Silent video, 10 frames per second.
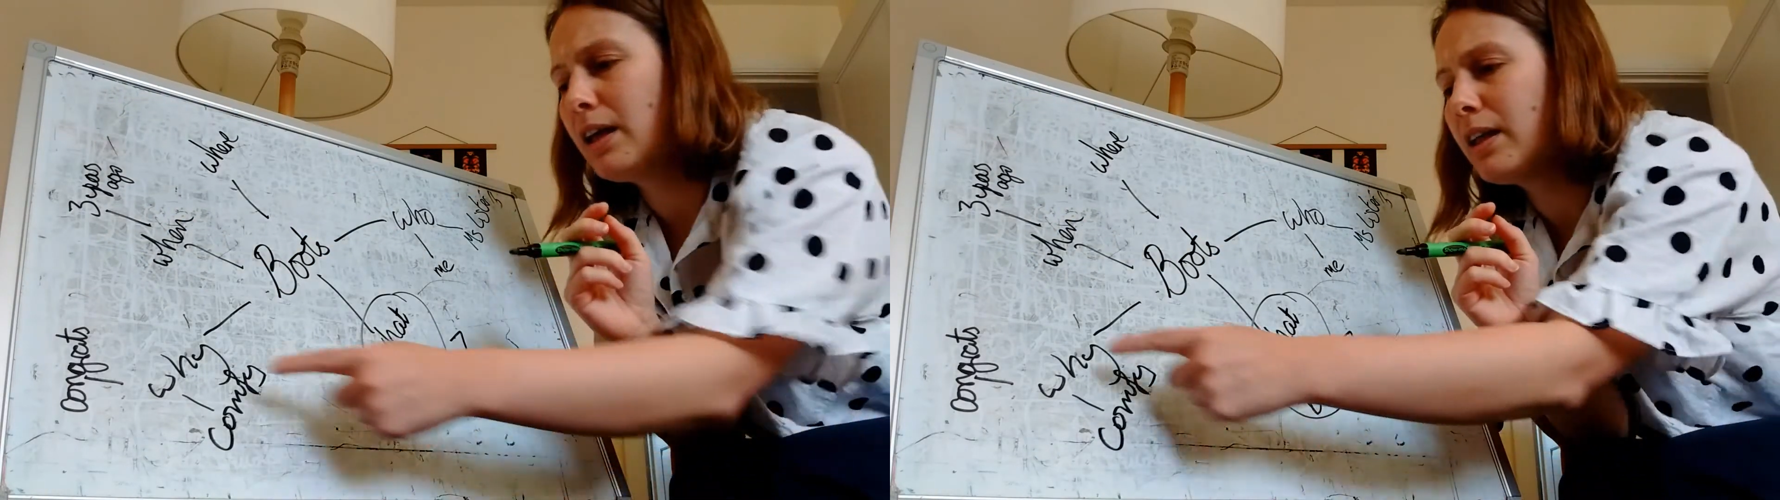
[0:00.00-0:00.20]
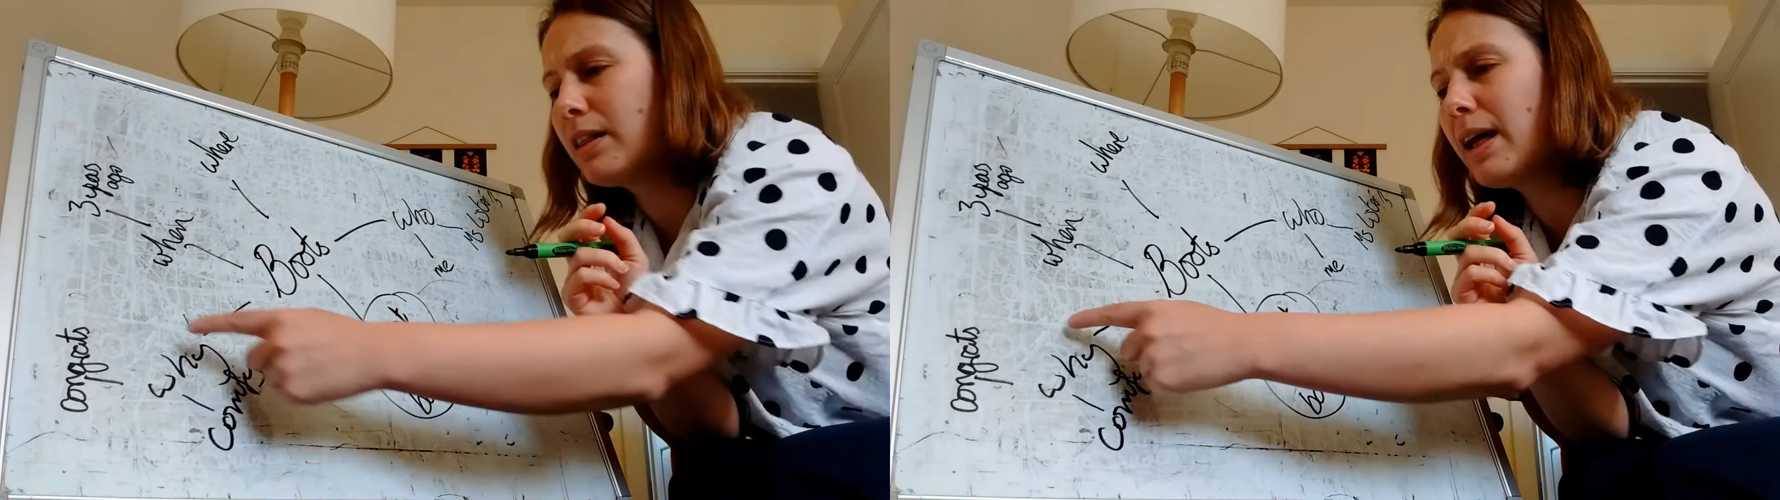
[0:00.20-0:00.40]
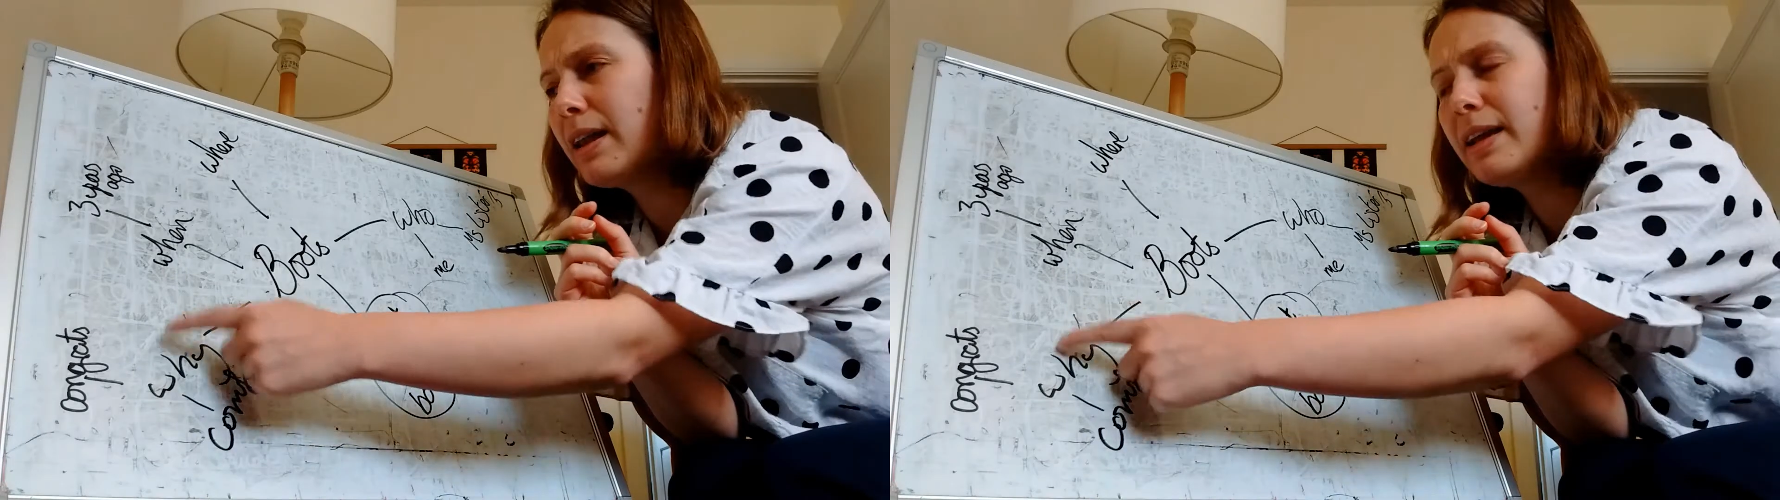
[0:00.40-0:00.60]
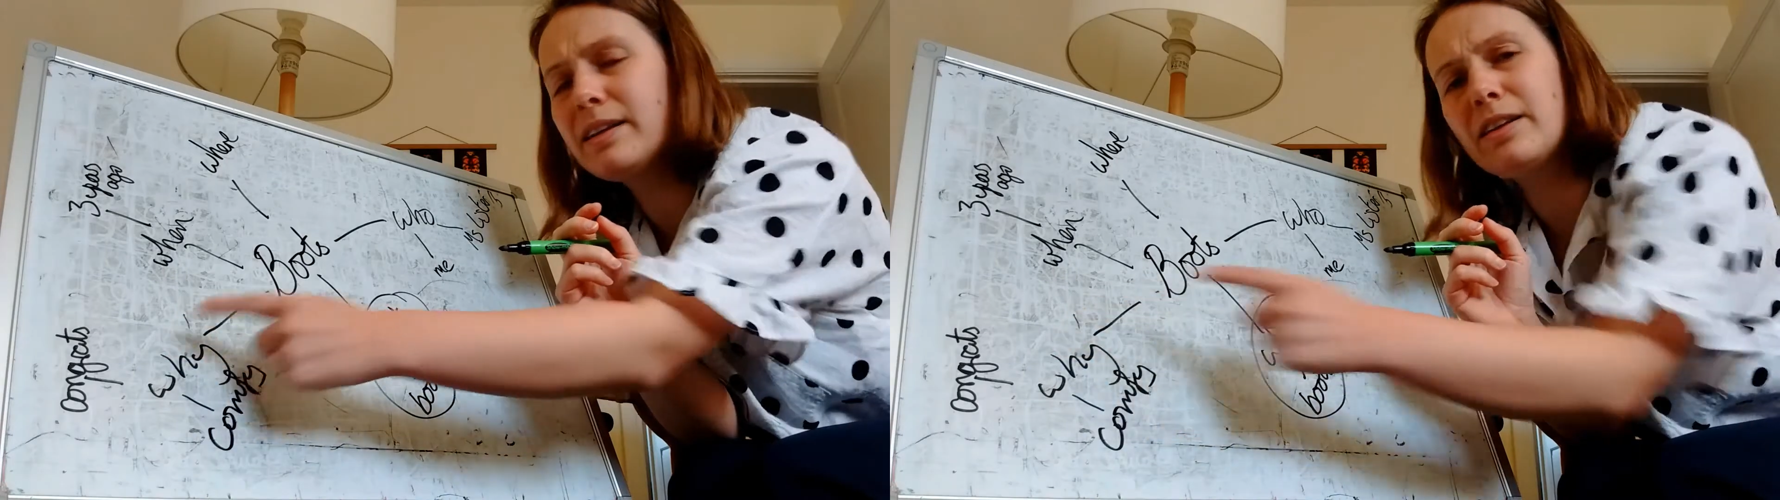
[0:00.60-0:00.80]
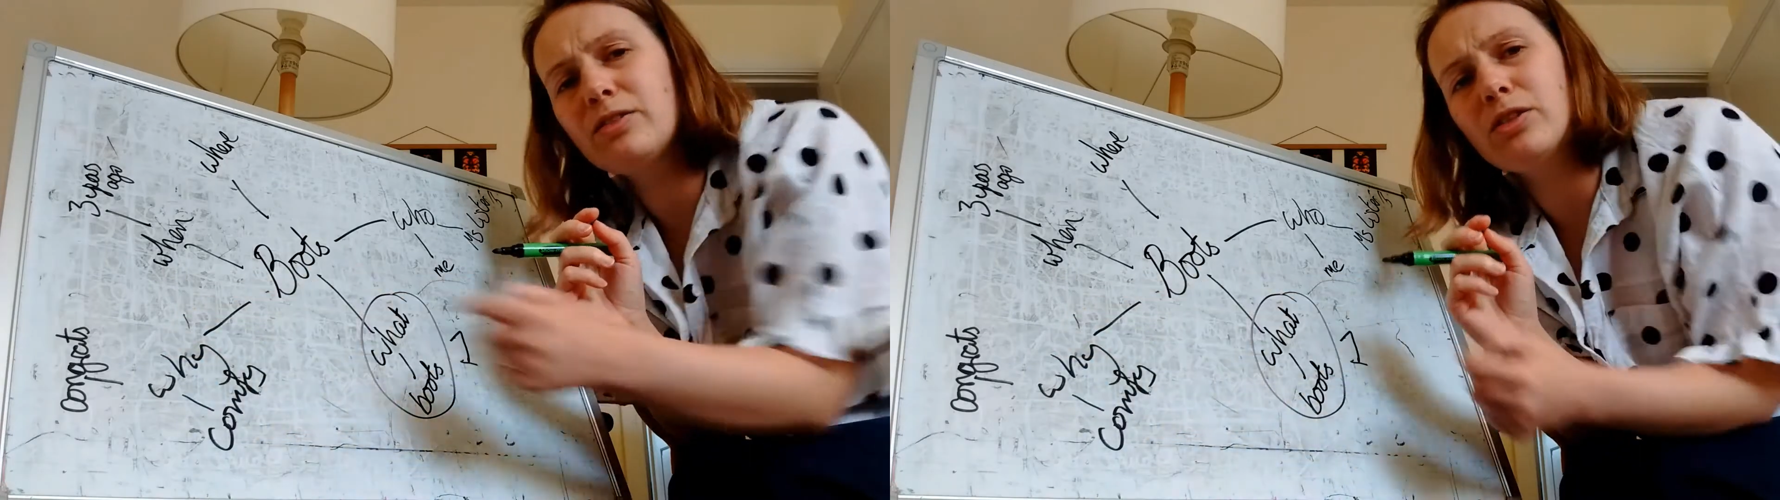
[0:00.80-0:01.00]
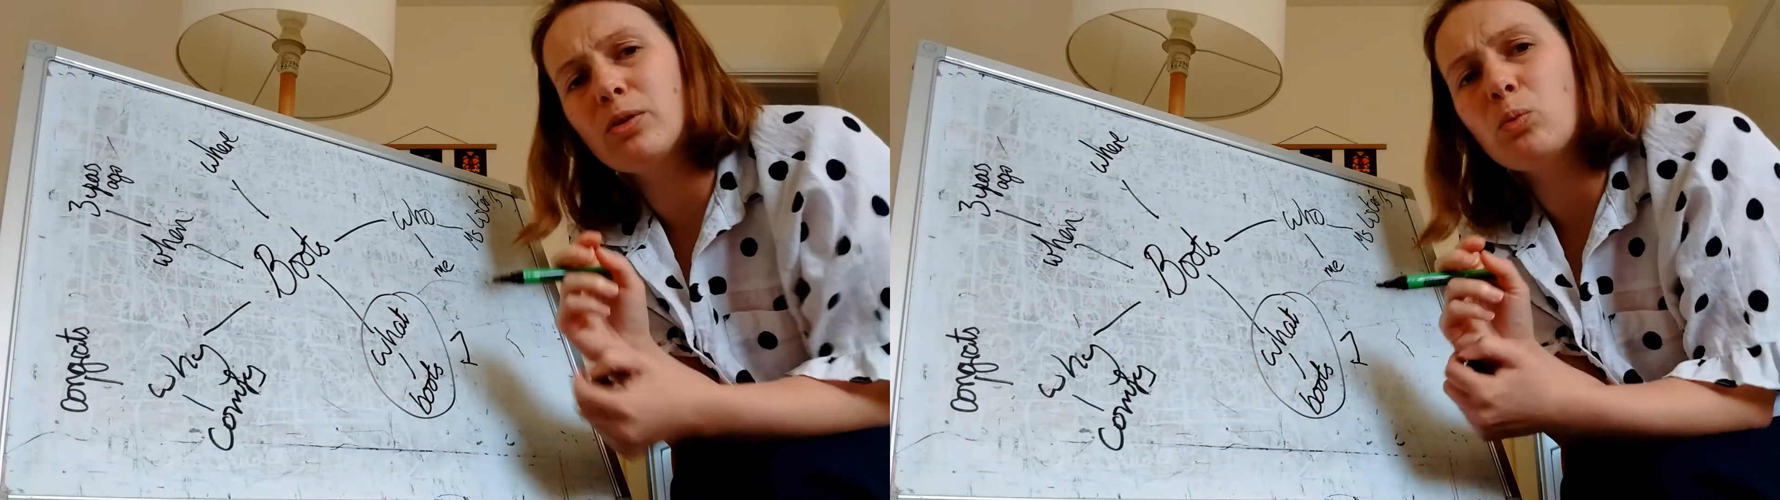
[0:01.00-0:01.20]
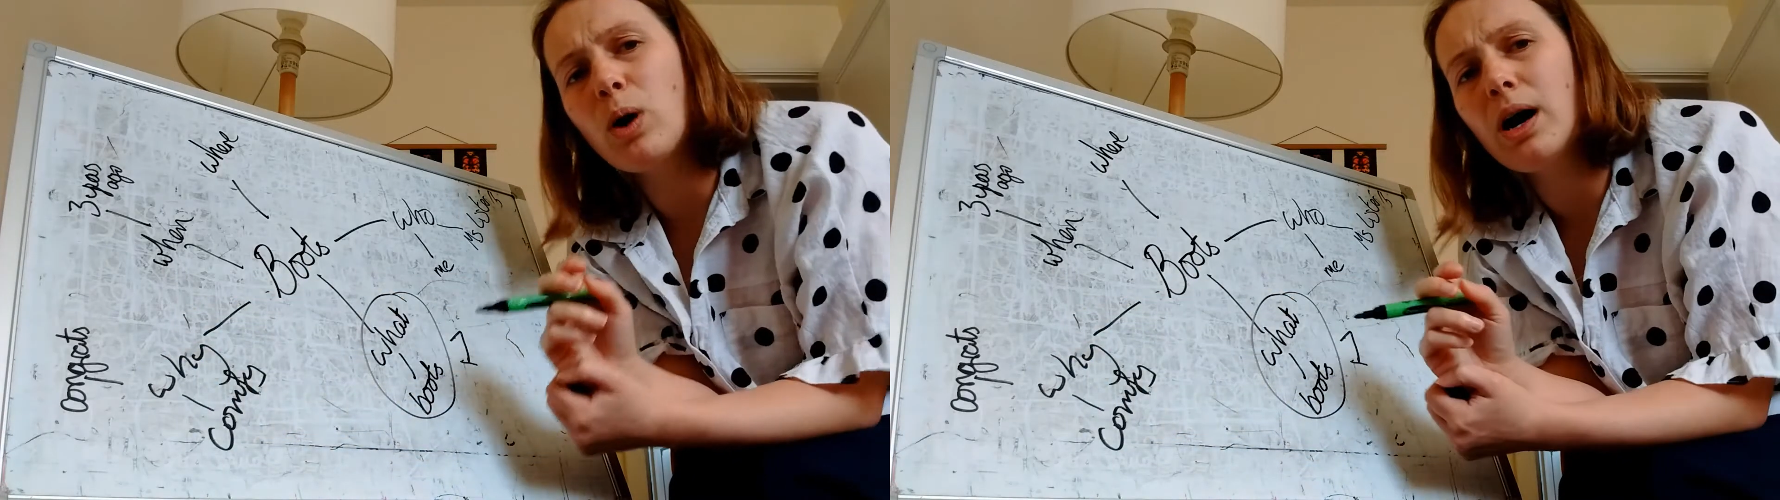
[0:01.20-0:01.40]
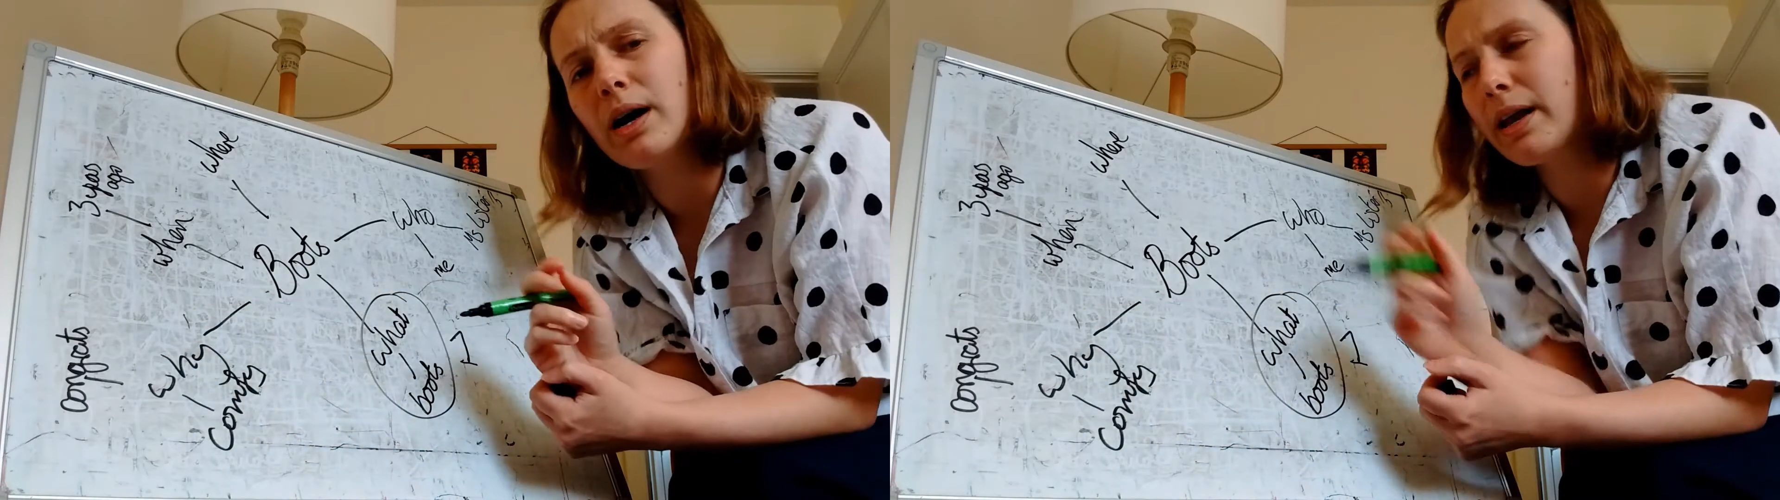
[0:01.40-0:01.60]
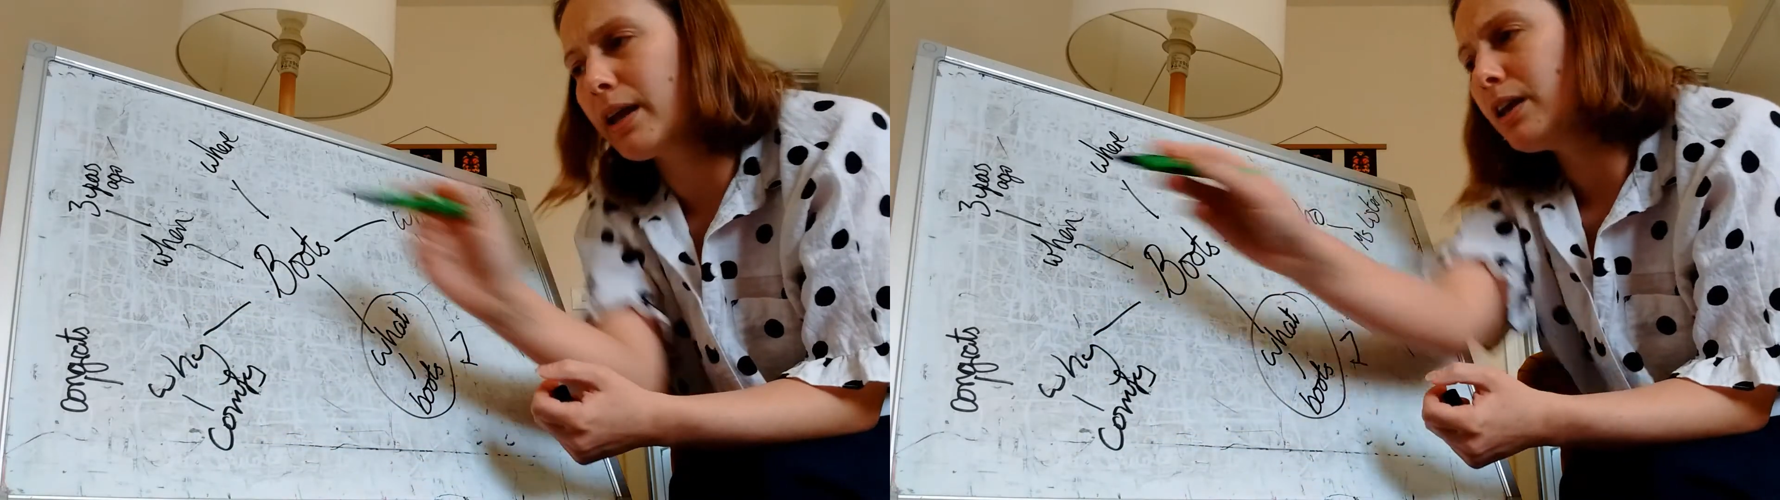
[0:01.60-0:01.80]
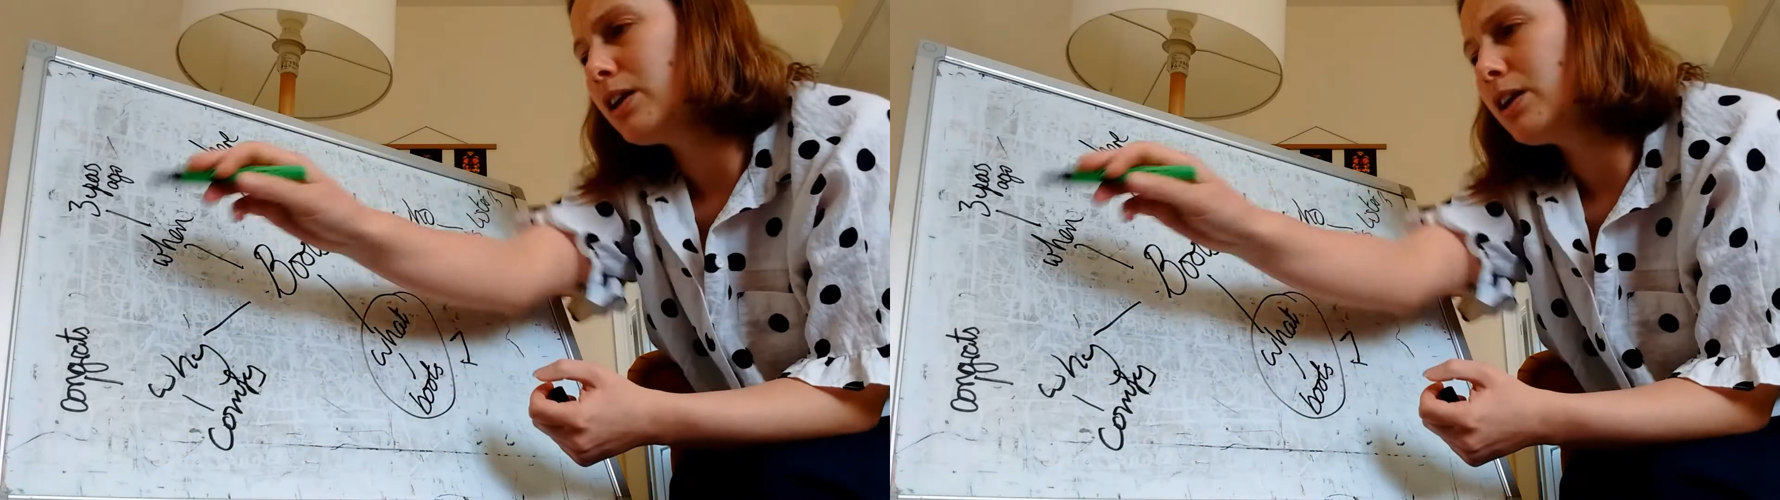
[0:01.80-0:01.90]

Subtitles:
that linked into the why.